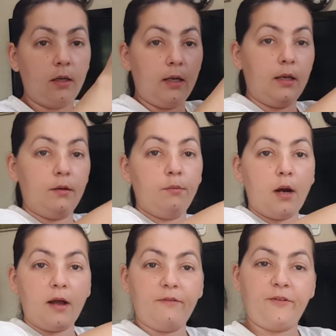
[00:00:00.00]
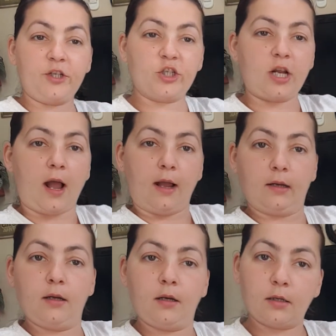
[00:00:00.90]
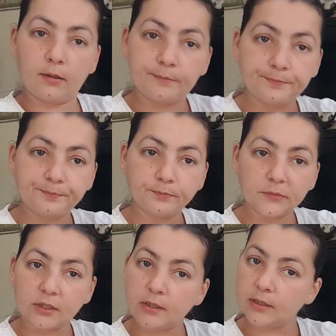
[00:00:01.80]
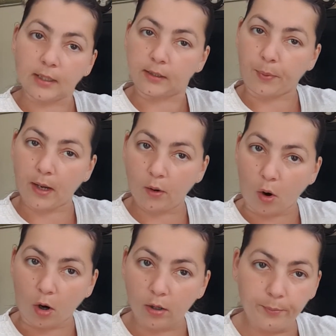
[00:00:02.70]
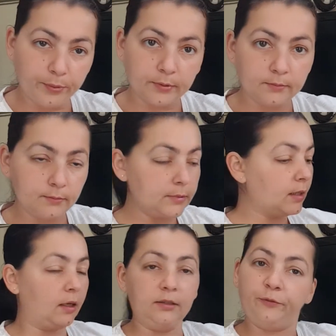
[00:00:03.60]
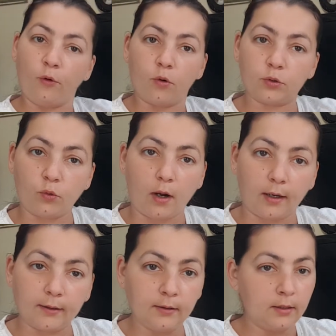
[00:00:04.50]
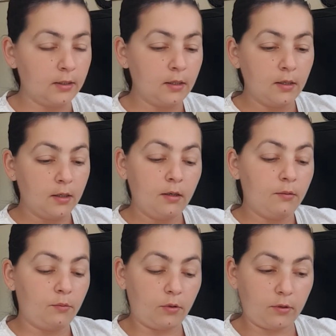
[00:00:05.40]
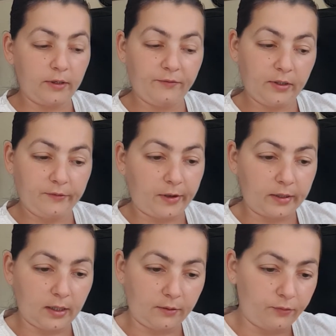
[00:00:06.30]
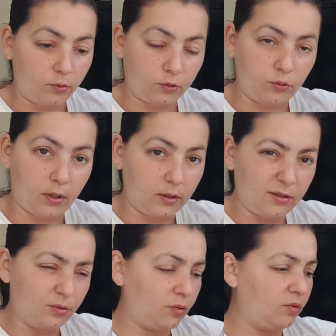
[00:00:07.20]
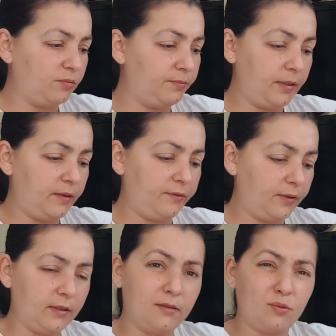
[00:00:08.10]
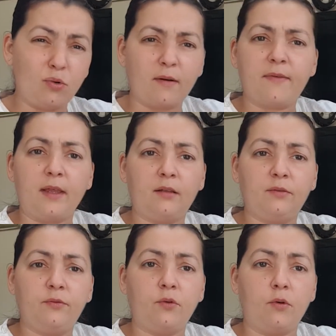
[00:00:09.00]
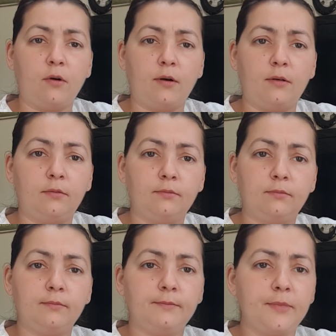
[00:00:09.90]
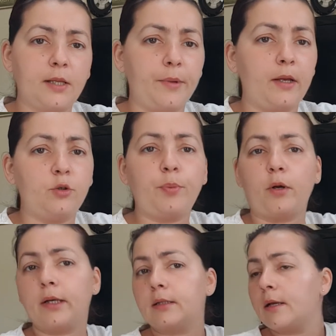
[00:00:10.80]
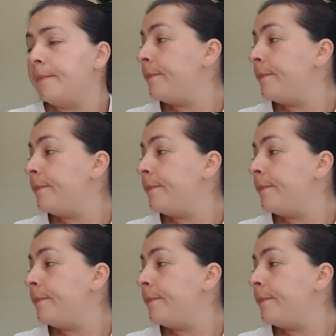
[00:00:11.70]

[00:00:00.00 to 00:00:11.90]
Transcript: in my fish tank. It's not my orb, can't afford one, or even if I can afford one, I don't know if it's worth it for semi-hydroponics.